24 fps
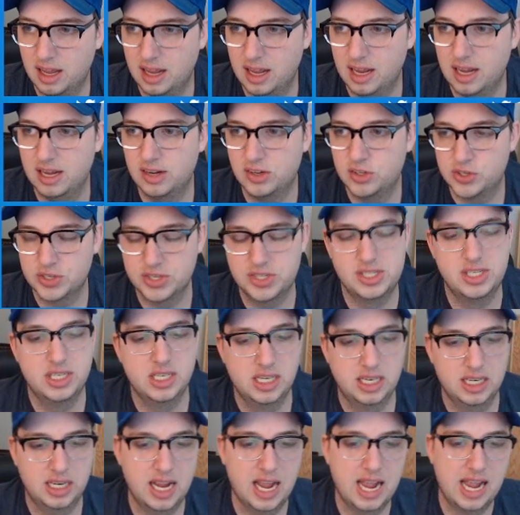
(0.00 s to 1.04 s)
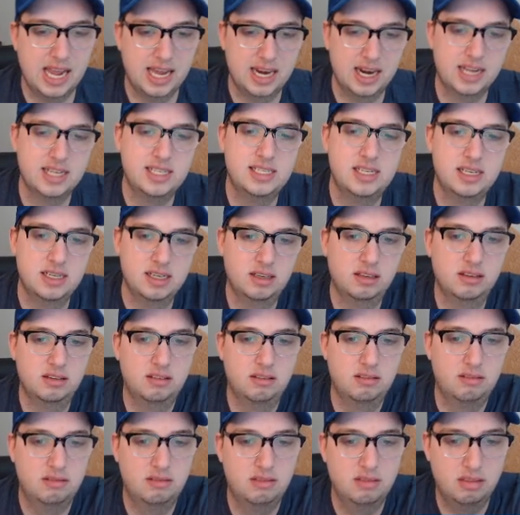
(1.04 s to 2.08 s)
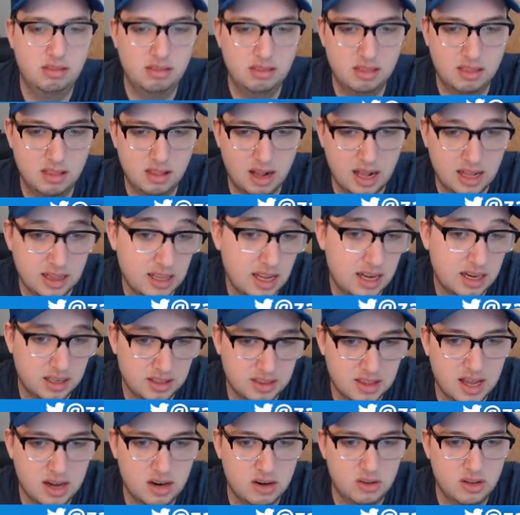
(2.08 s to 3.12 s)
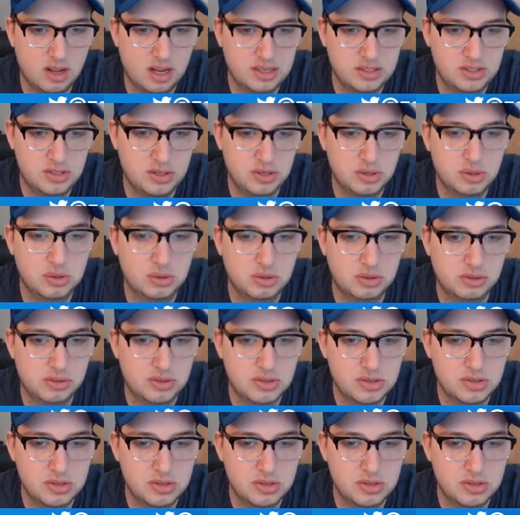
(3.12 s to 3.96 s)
Interesting, and I like that a lot too.